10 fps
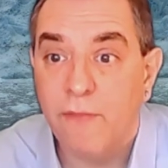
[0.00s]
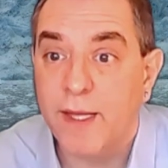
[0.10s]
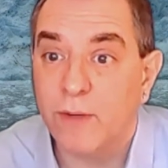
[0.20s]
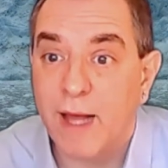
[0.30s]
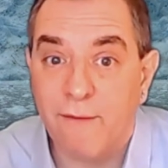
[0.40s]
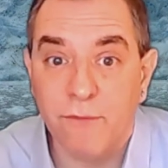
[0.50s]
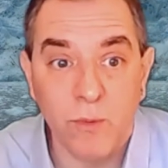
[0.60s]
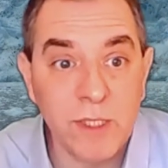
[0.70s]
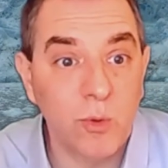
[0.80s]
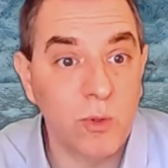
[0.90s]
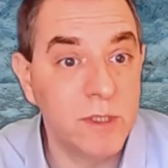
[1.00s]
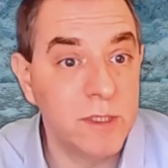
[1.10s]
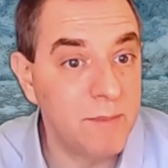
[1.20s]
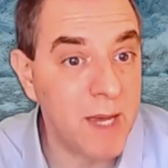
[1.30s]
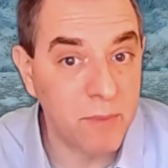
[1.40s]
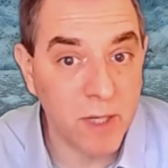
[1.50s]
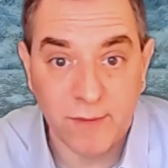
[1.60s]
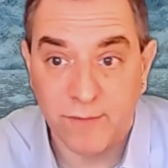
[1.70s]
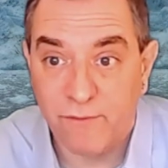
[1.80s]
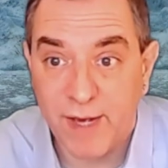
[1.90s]
They don't have the resources to make
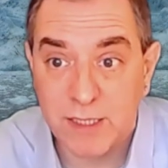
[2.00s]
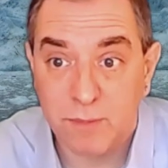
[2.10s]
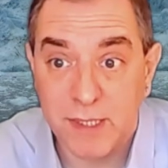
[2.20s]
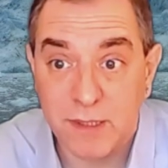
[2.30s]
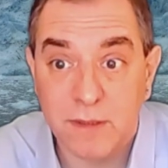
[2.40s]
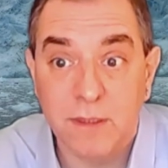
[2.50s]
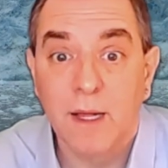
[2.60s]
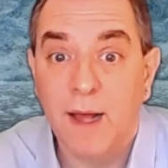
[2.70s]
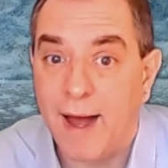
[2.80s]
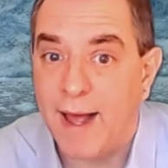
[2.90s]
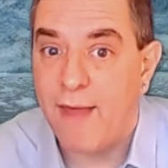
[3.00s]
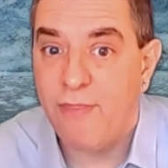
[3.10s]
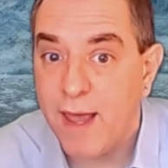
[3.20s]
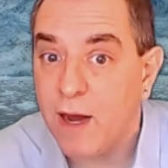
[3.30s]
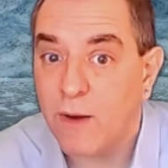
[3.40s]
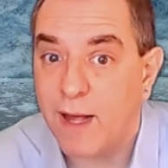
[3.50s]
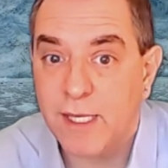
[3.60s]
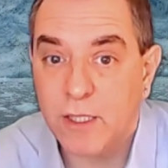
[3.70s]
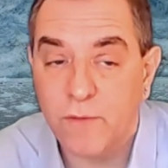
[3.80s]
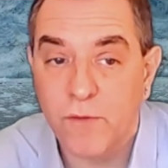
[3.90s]
productive investments. And there, I
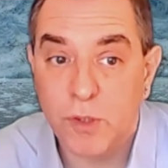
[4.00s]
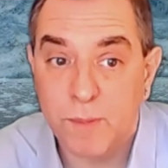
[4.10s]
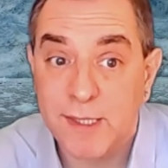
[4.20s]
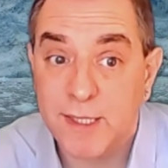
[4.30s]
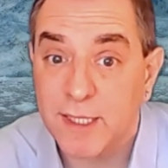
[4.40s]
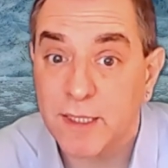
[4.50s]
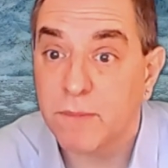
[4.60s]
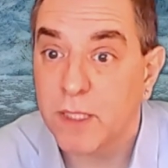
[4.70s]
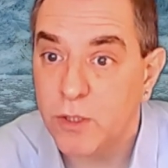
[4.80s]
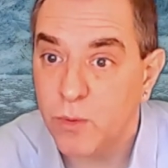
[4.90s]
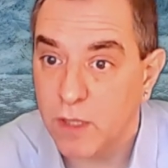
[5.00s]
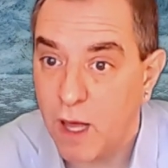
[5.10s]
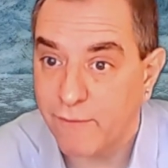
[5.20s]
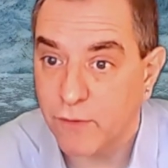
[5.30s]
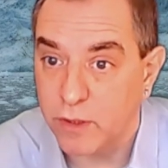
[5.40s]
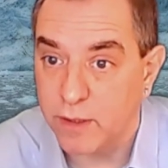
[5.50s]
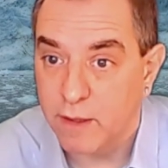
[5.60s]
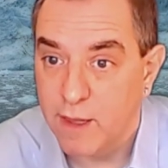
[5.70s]
think universal basic income can do a lot of good.